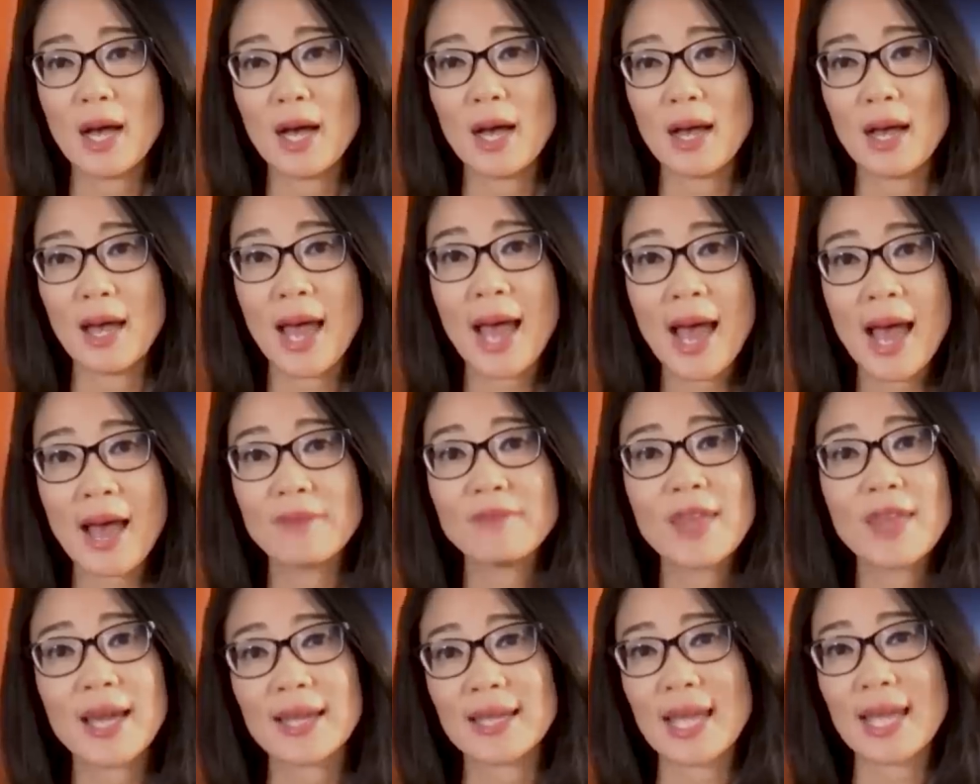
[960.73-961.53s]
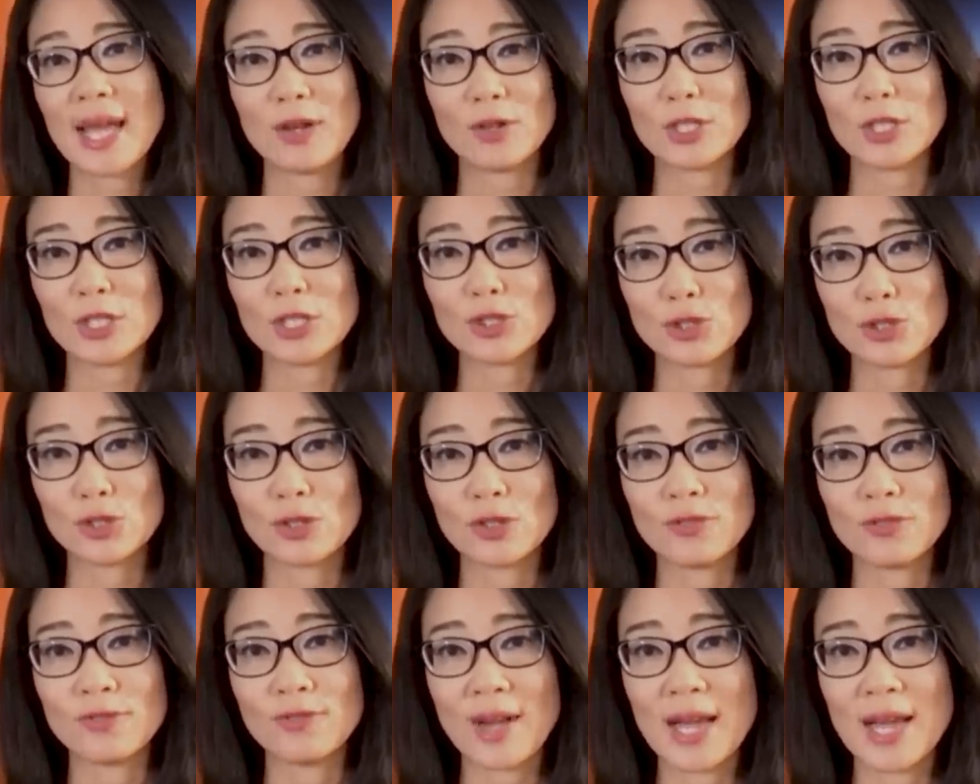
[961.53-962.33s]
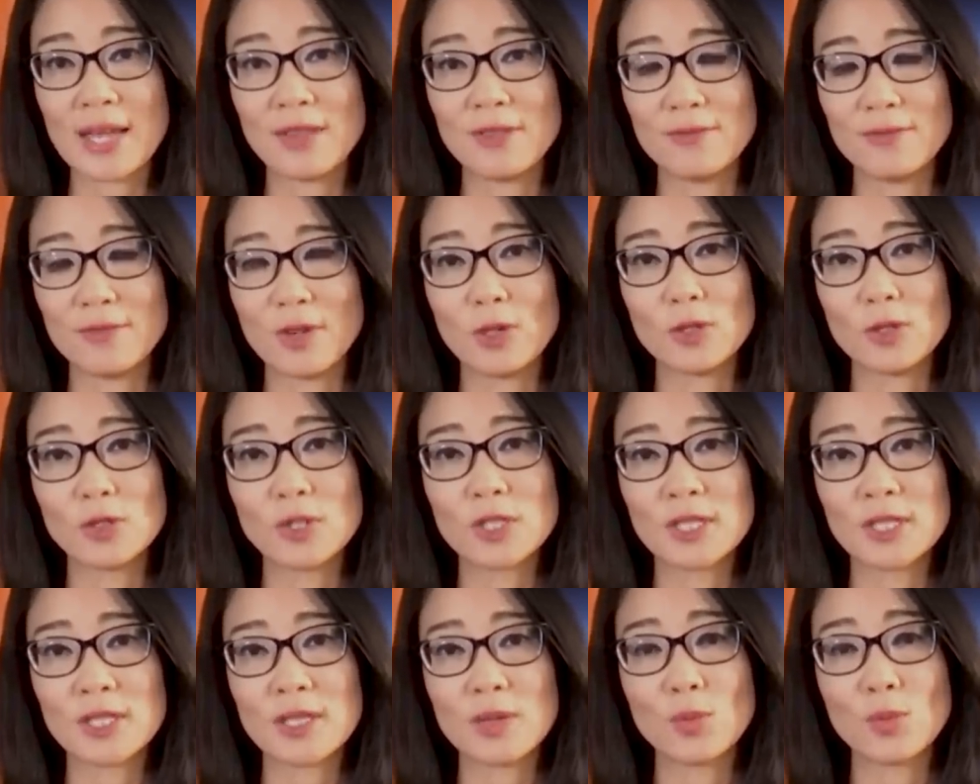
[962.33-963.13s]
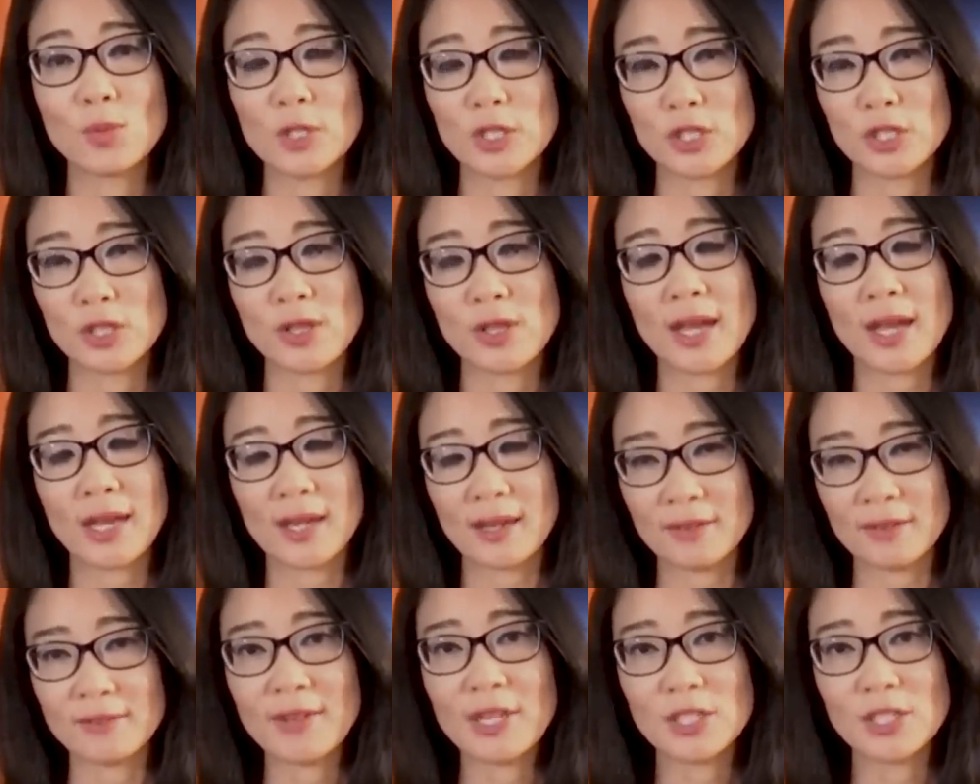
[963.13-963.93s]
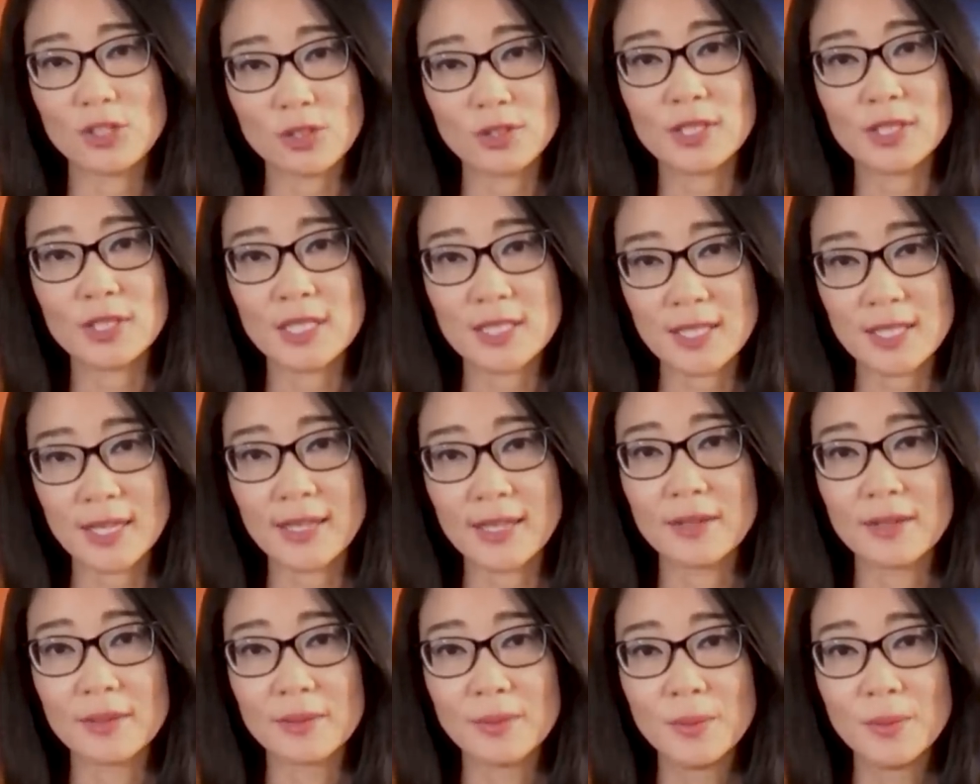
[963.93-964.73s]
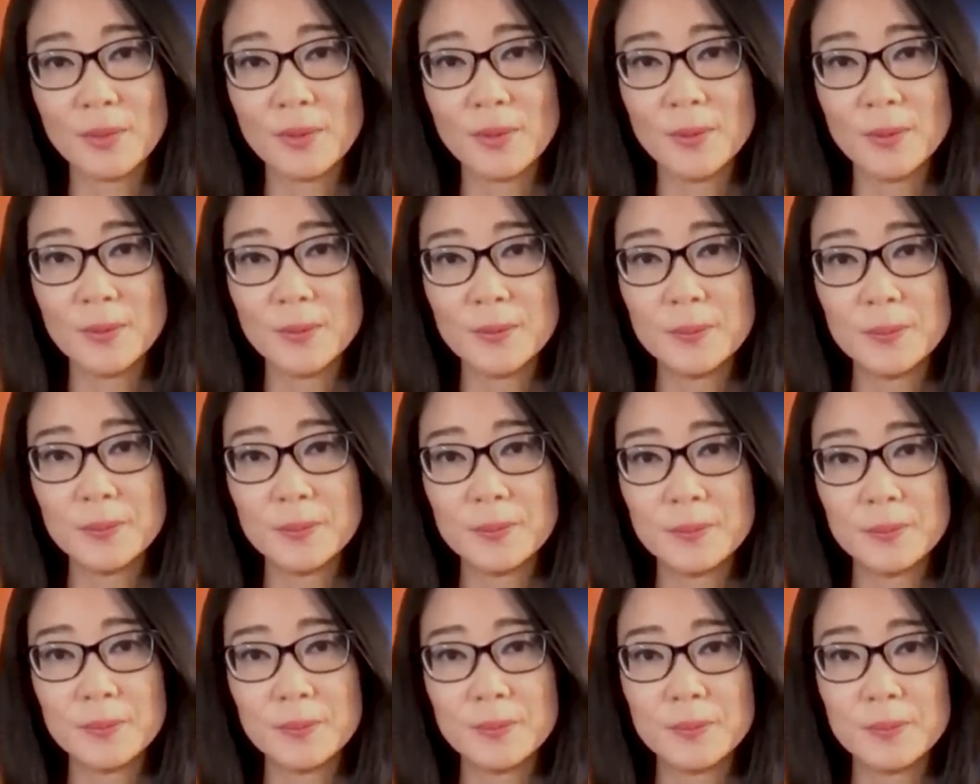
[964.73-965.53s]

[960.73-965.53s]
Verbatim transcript: have that county certify the votes, which they eventually did. Are there kind of